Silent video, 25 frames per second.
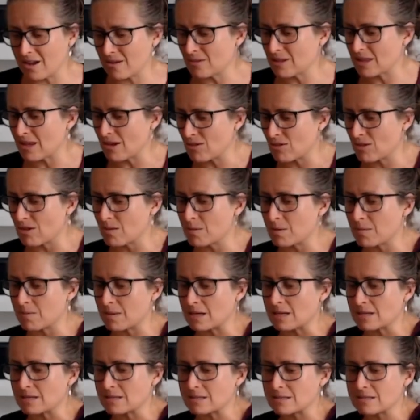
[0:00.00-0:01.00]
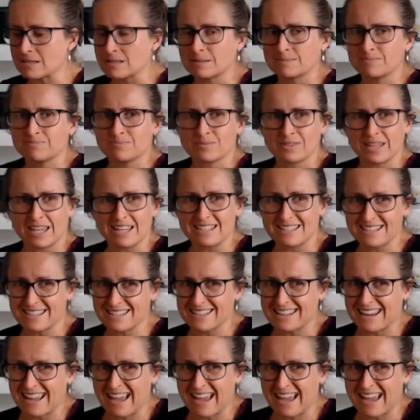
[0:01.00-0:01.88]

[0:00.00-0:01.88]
With our Thermomix, it doesn't